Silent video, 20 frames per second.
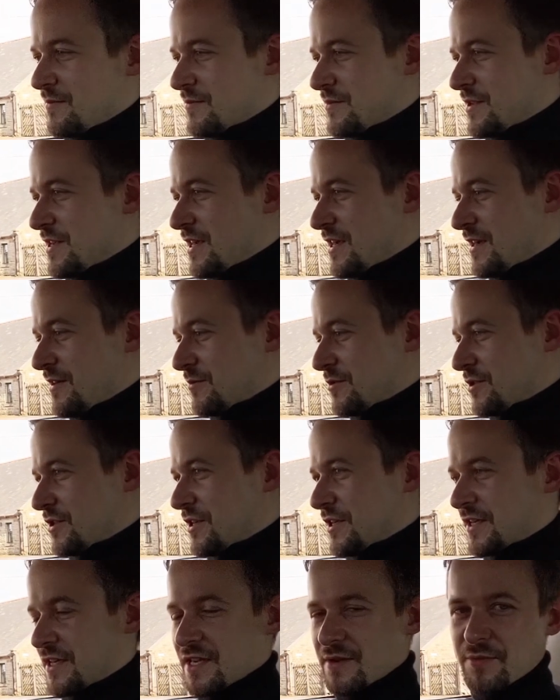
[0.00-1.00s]
yeah, I'm just
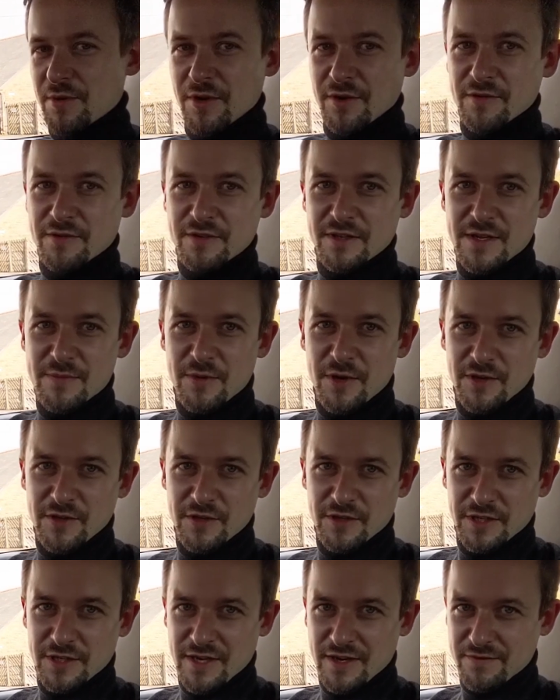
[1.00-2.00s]
going to keep on
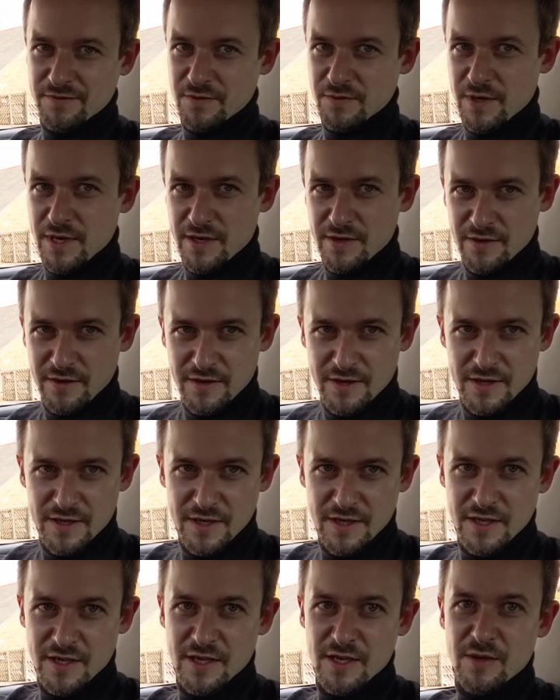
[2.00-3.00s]
looking after it and
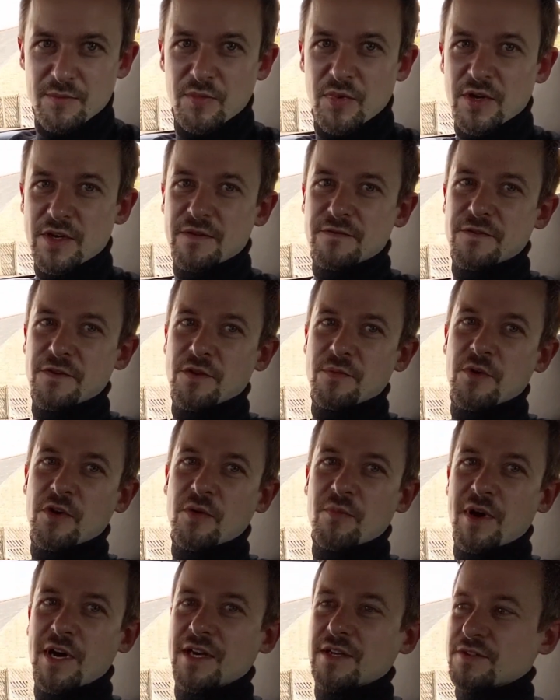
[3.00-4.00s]
putting a few
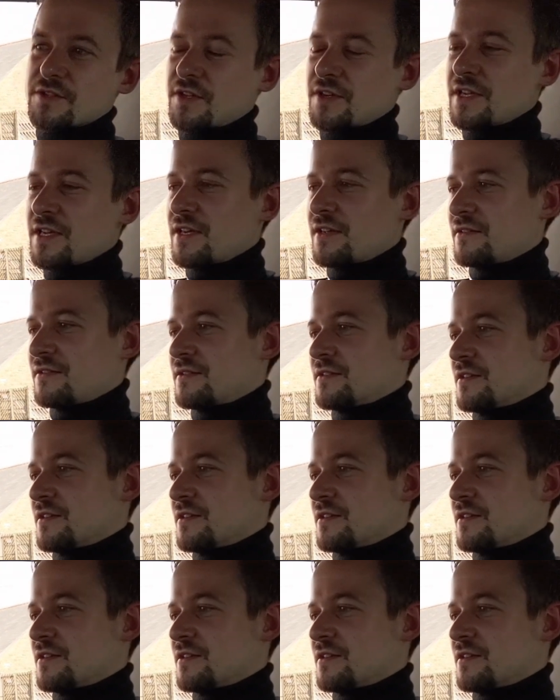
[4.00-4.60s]
more miles on it.